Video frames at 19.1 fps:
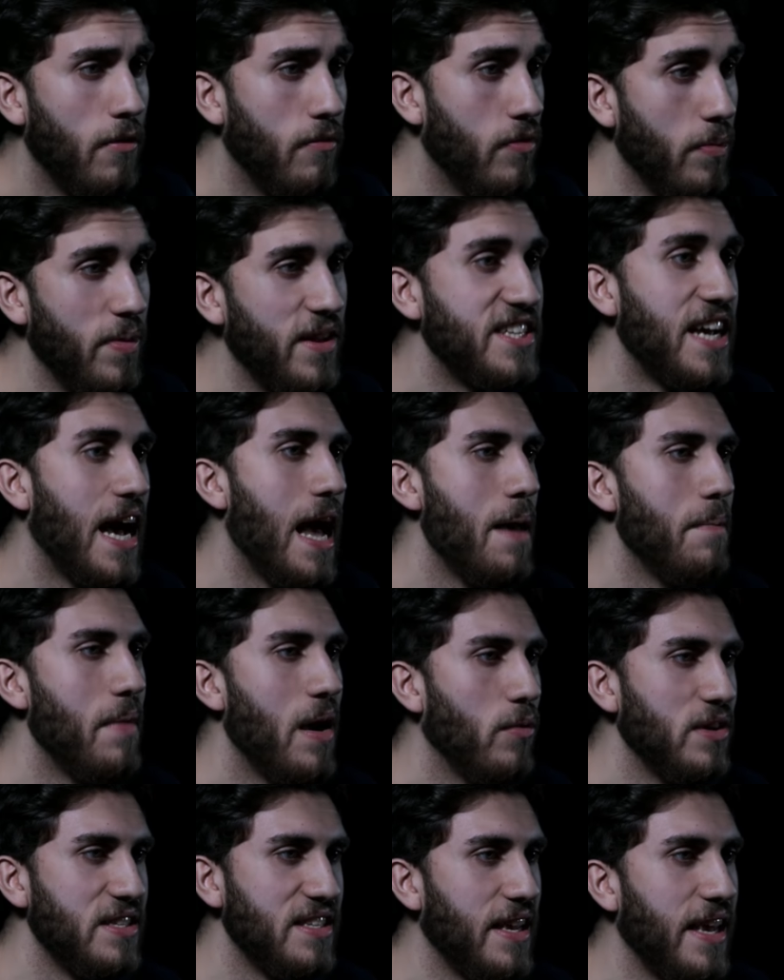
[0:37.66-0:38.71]
From the time
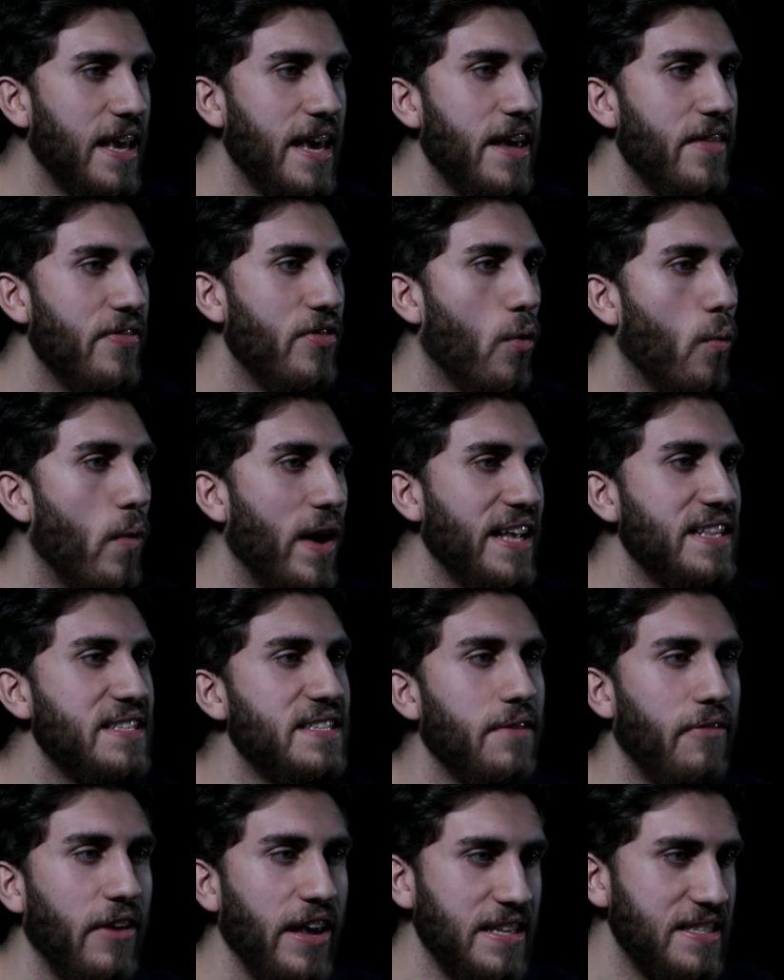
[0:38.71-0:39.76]
I was a kid, the
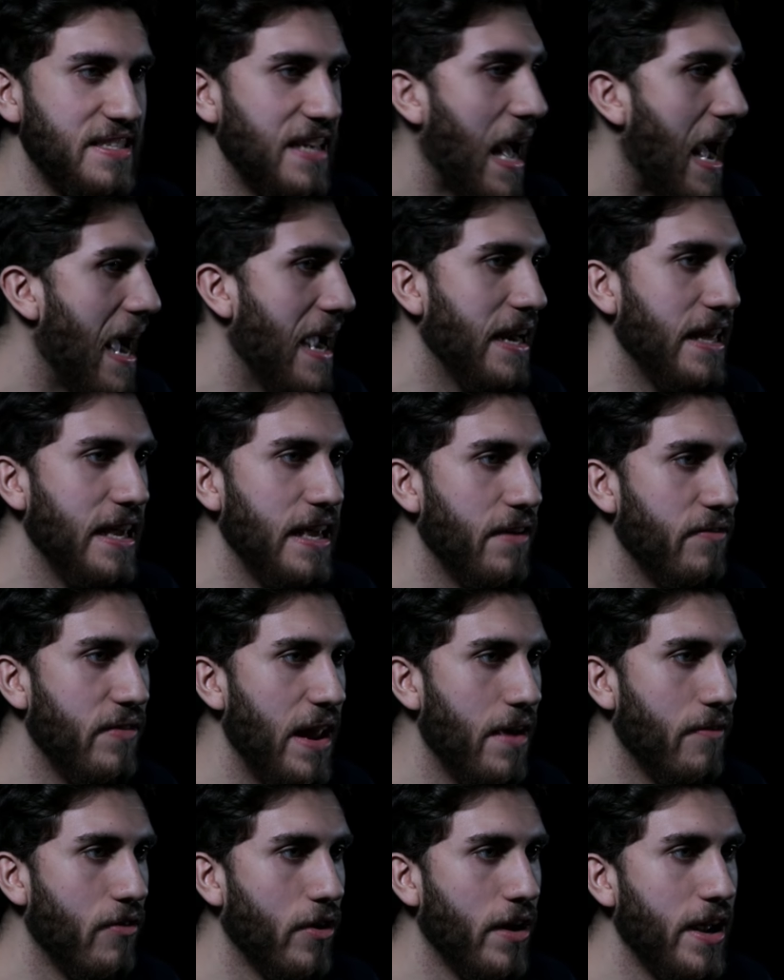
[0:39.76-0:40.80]
weights of anxiety have
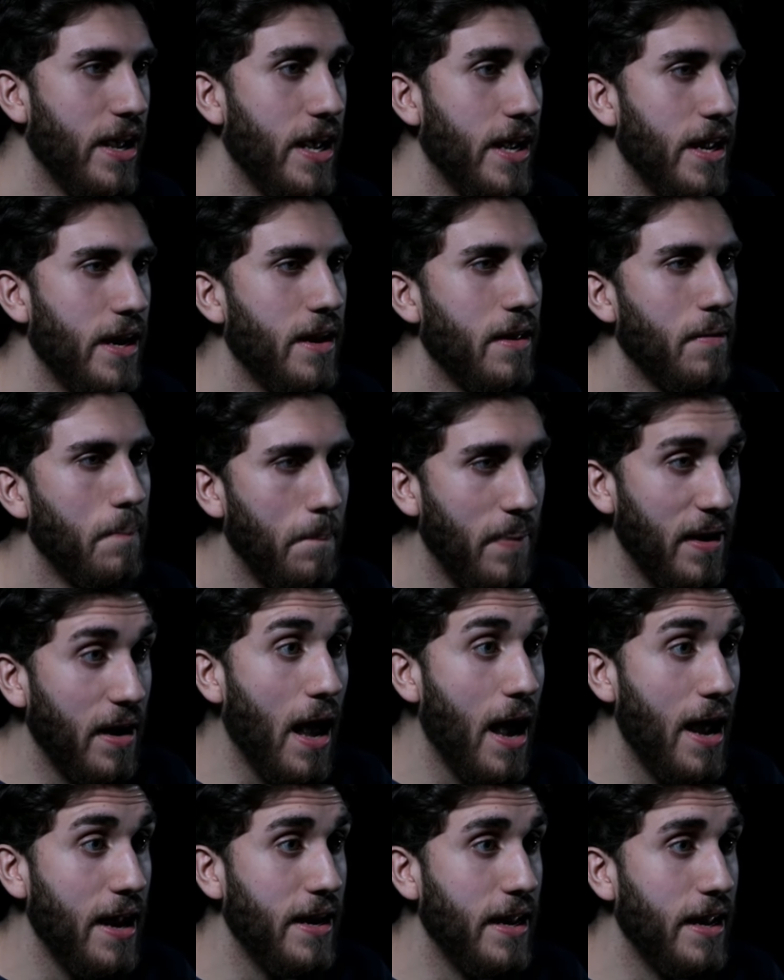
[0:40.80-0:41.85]
never hid, but
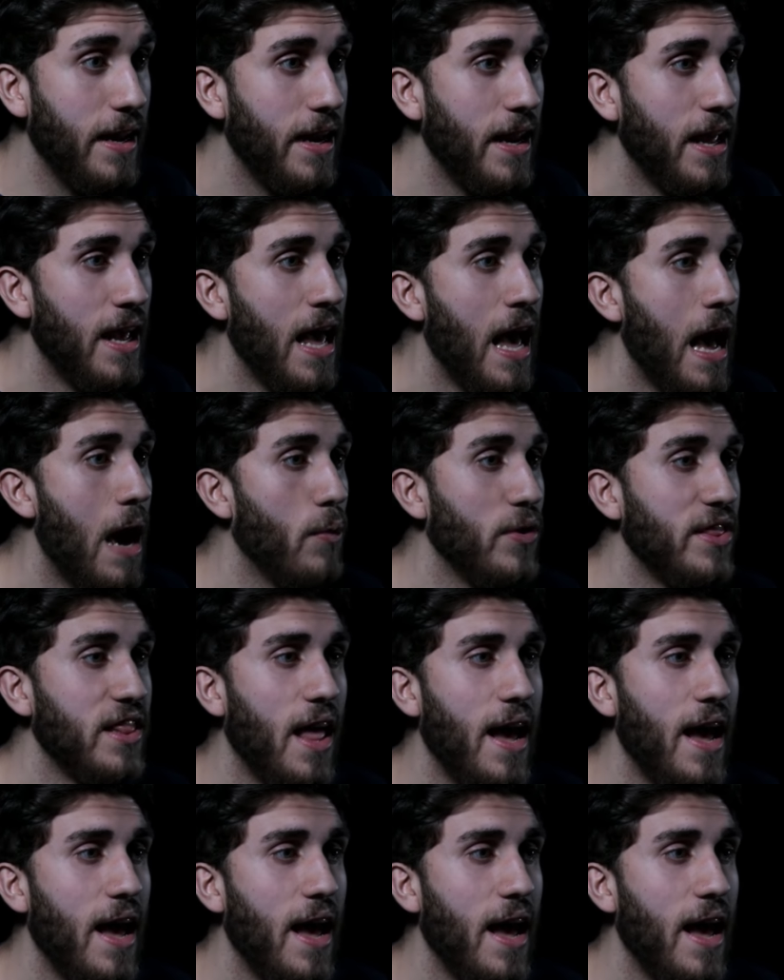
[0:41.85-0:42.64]
I did. I would